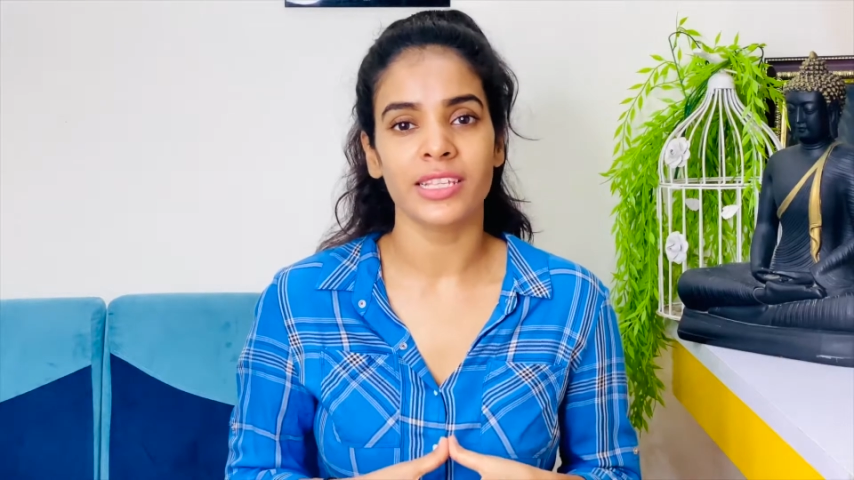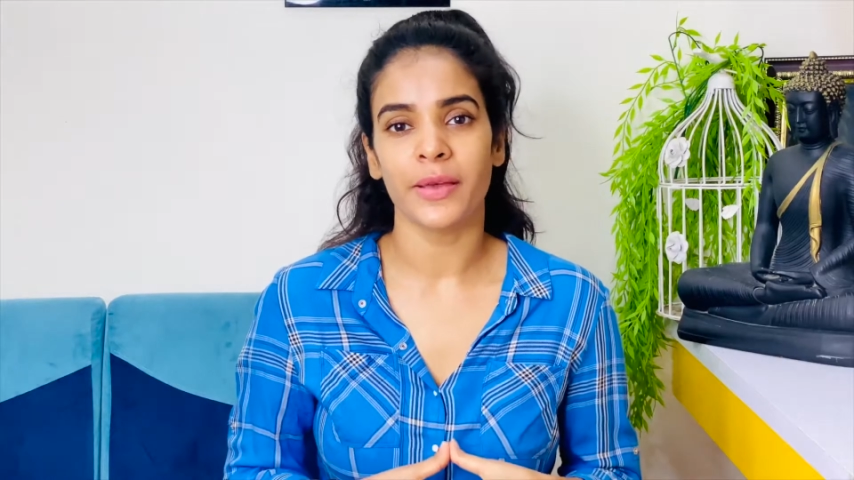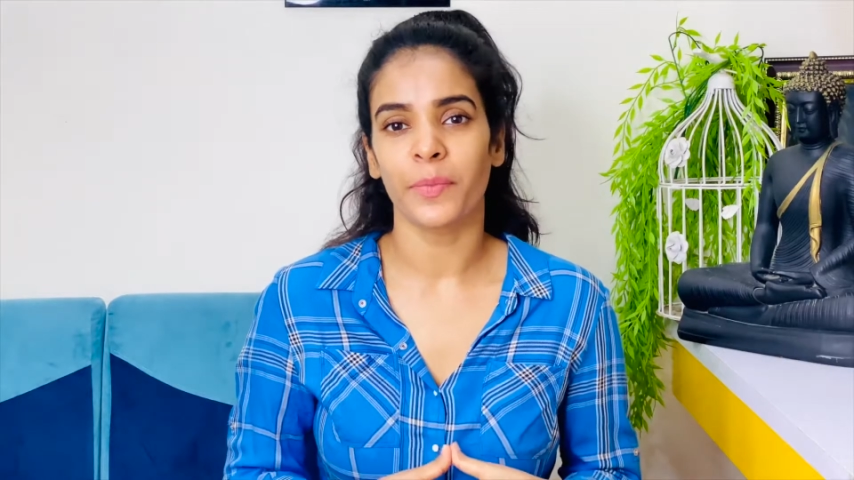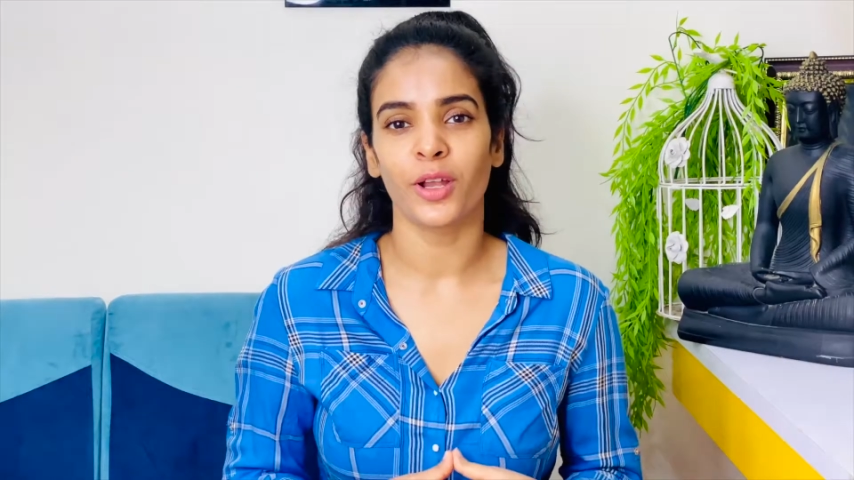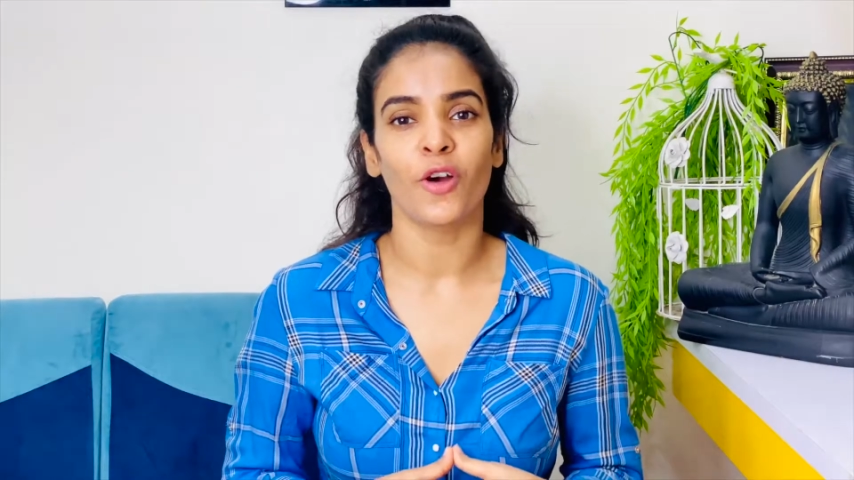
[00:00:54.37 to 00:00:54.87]

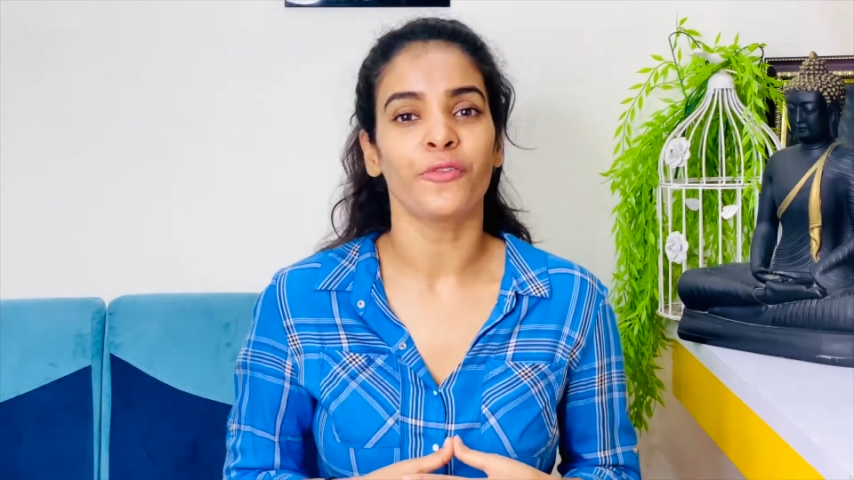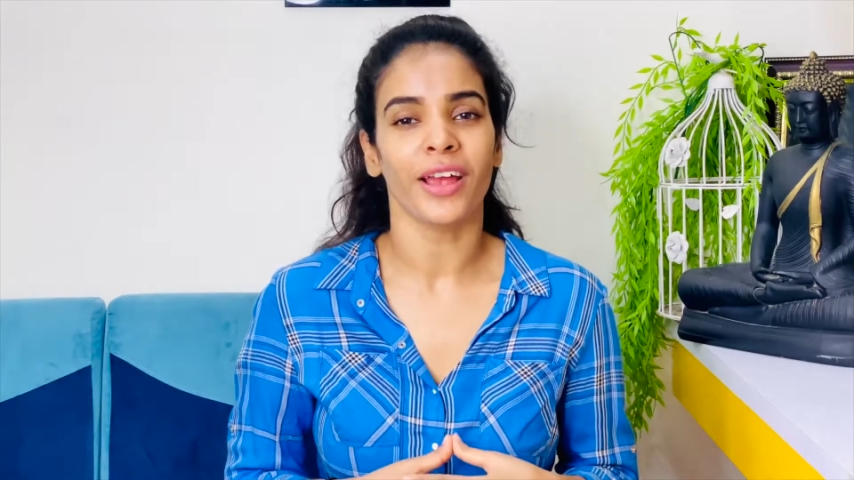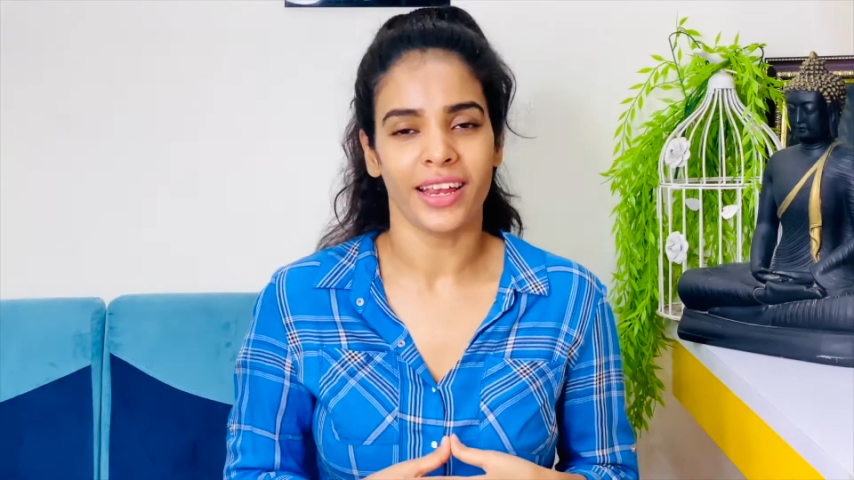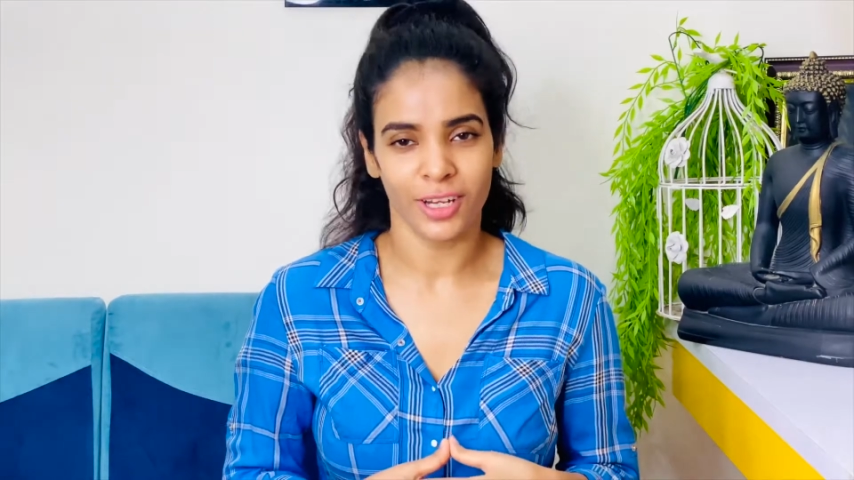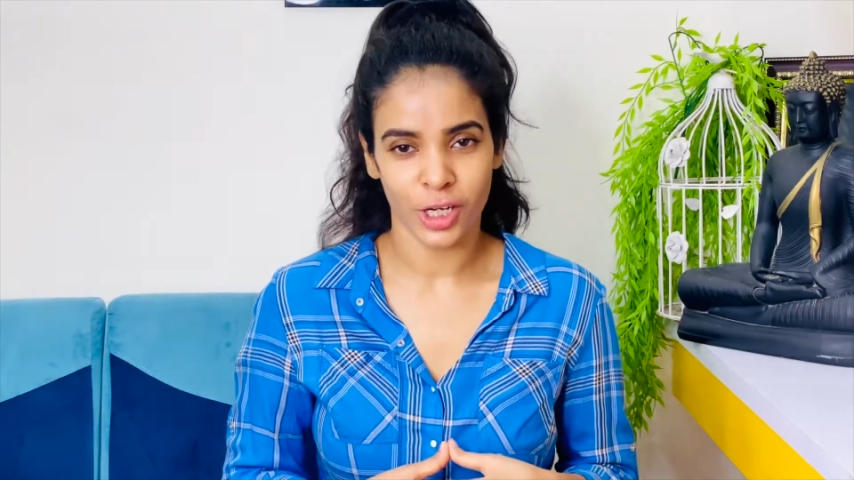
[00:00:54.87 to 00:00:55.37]
symbol of
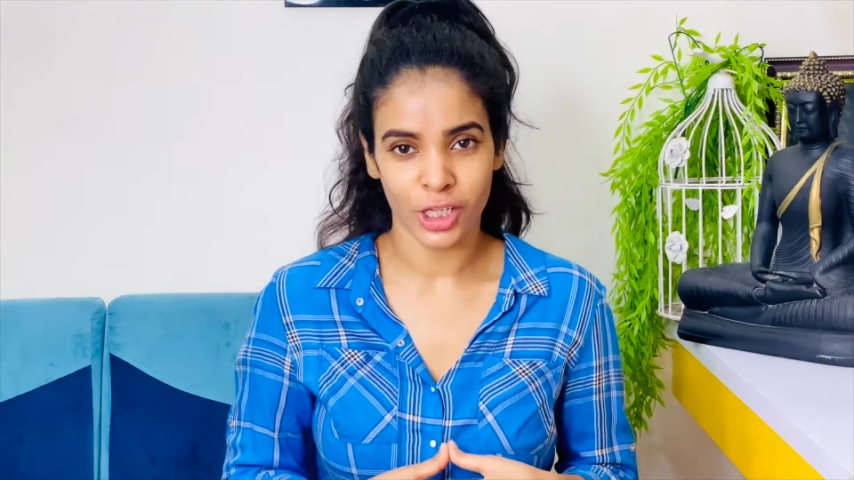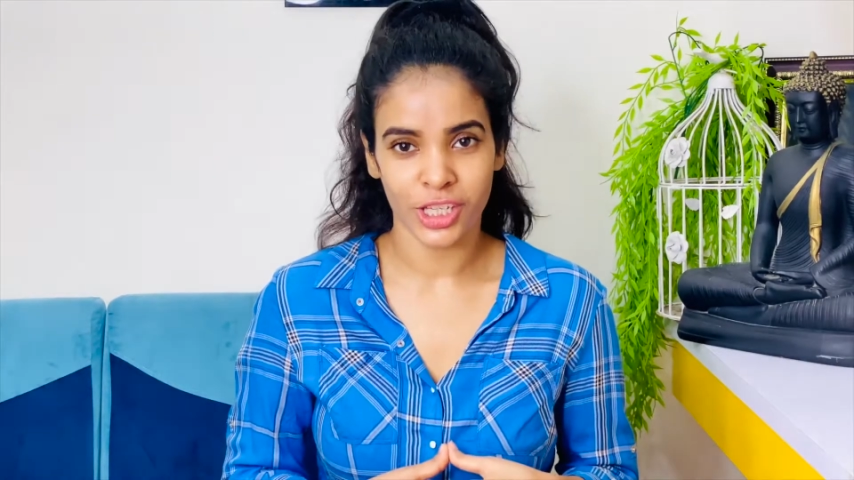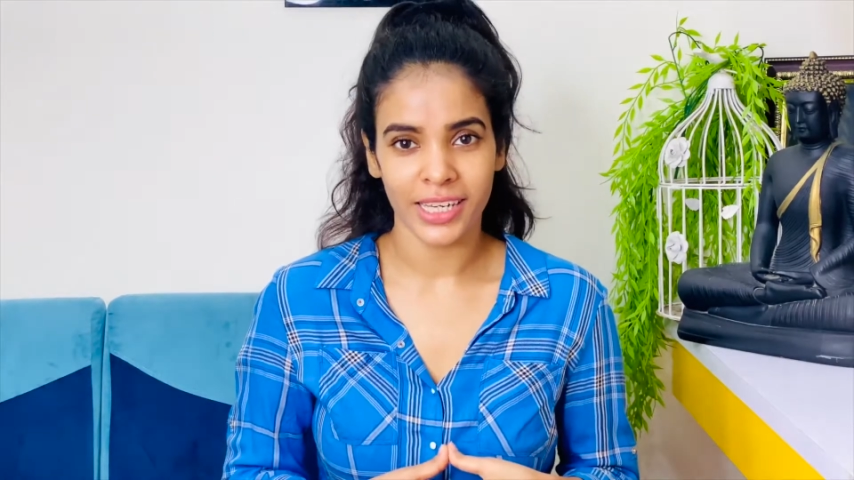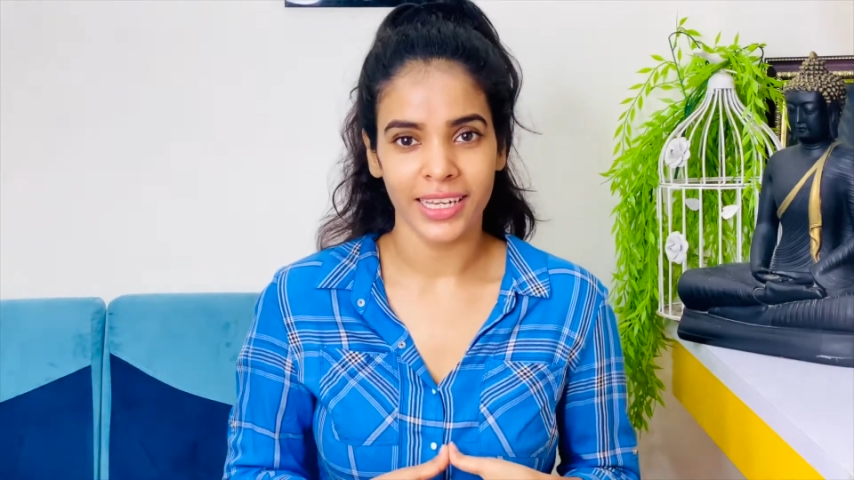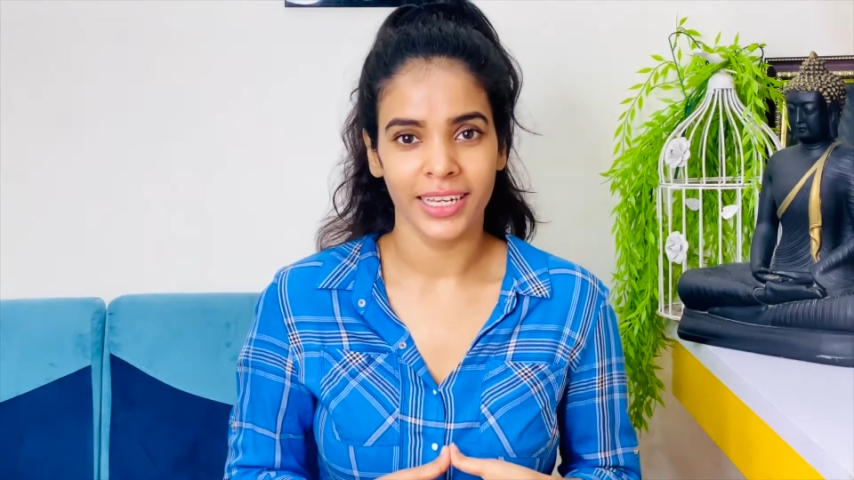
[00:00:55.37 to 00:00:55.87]

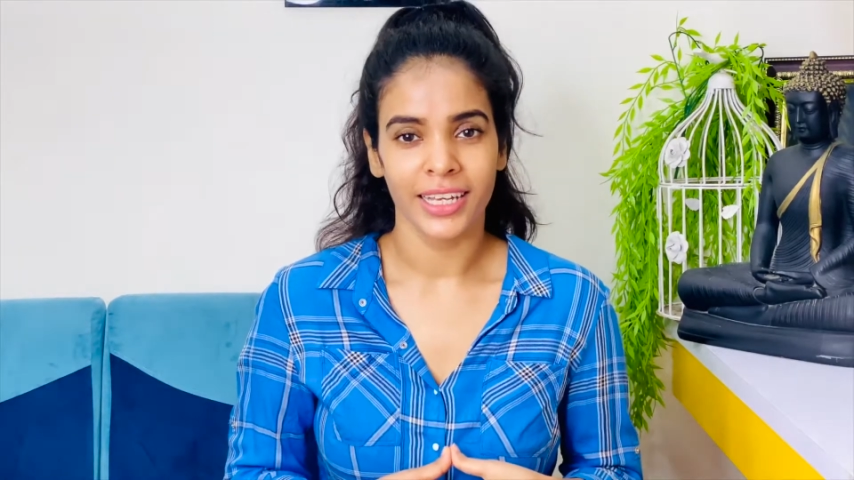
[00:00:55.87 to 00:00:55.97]
energy,